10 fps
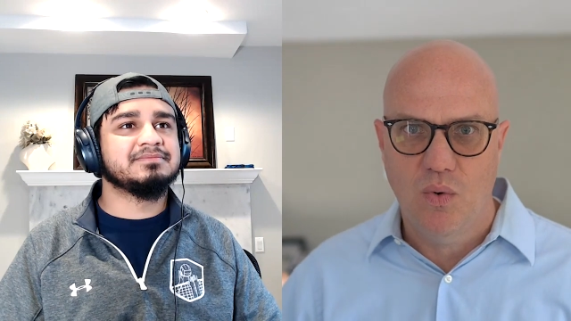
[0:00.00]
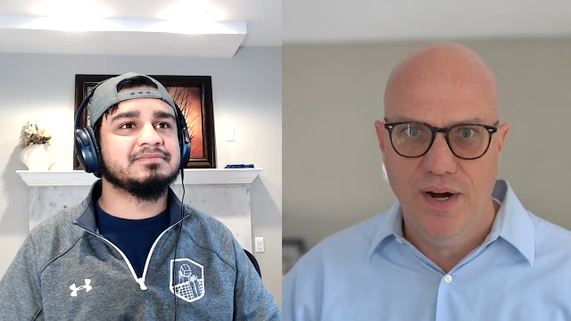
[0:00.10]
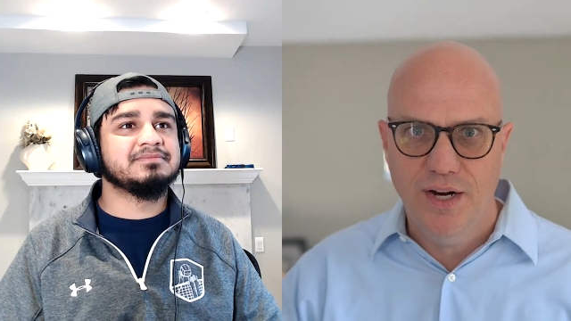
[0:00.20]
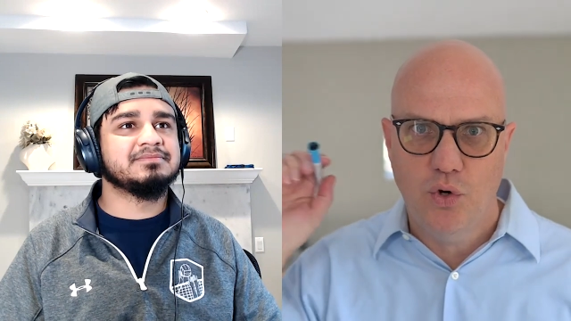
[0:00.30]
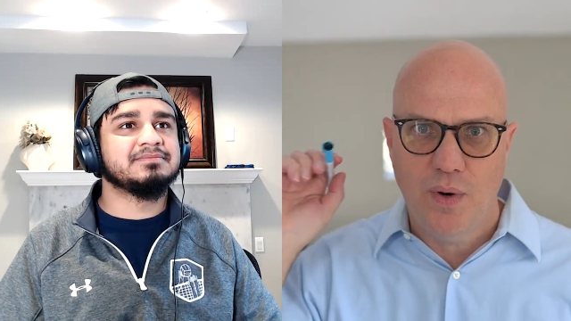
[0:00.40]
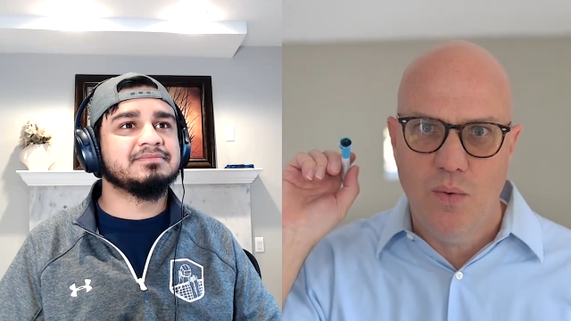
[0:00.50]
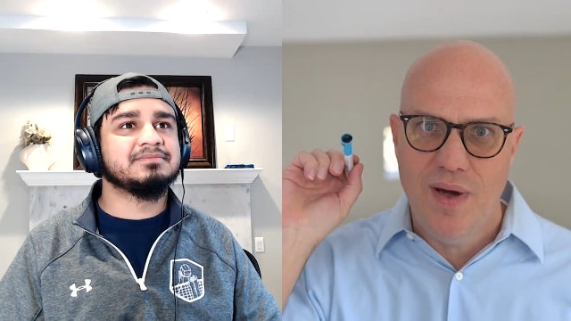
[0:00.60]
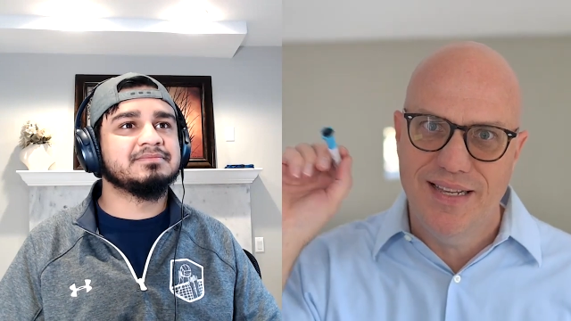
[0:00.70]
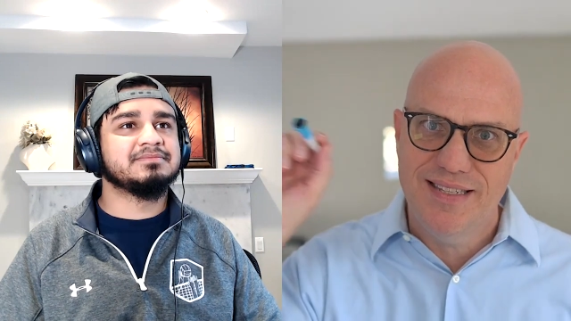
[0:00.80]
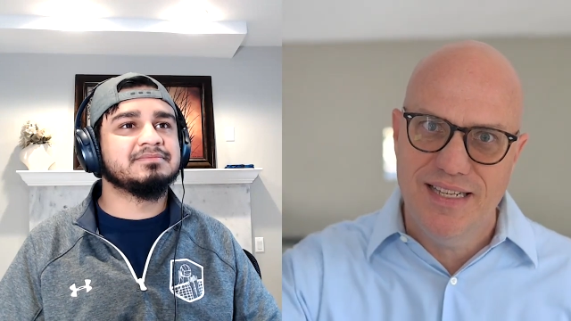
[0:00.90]
Speaker 1: what a great way
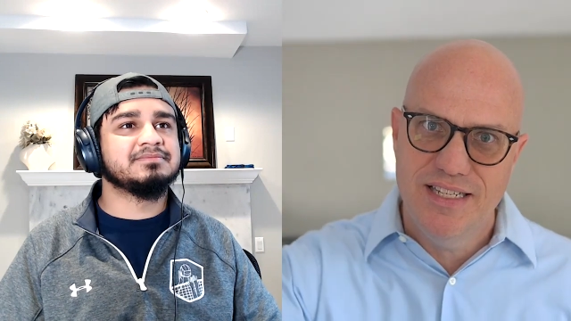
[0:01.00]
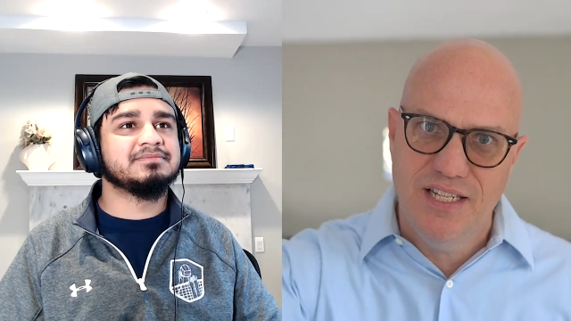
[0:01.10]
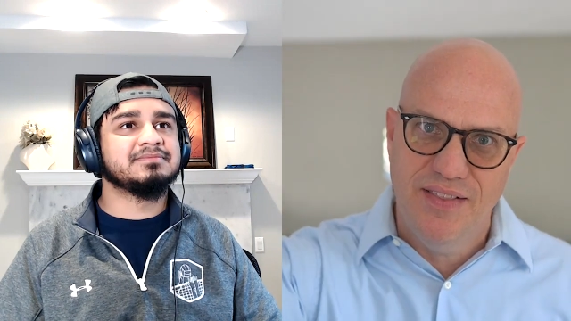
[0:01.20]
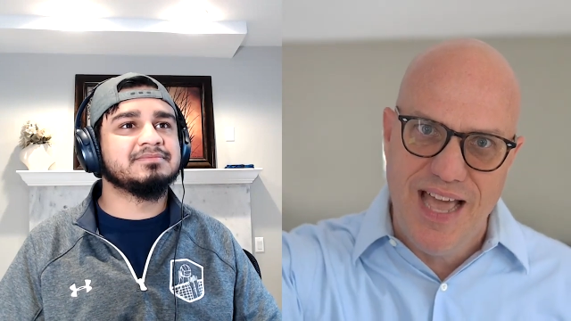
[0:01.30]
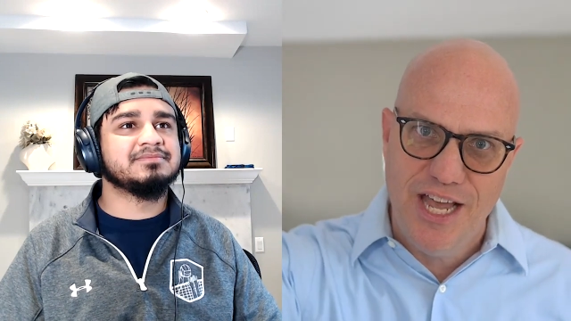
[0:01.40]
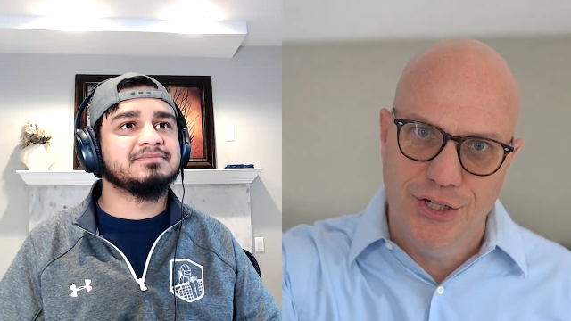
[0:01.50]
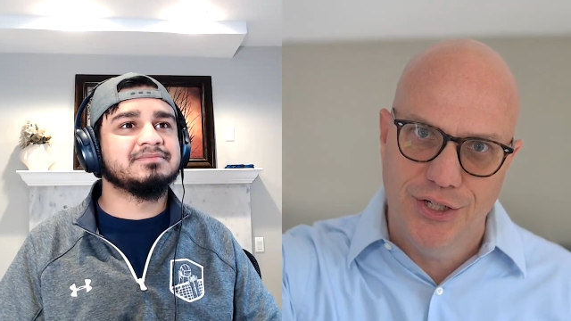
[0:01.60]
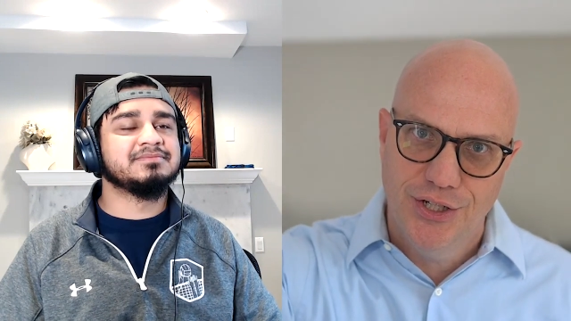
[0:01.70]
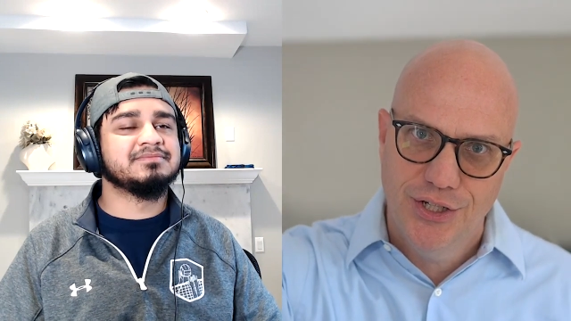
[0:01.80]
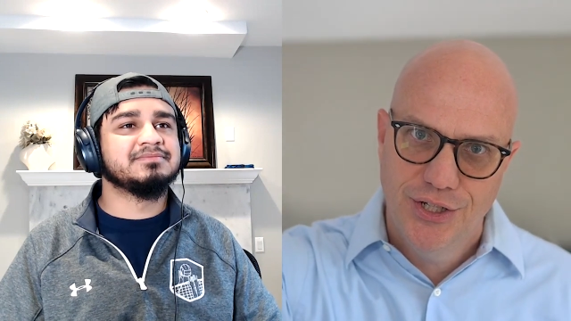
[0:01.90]
to send to the editor.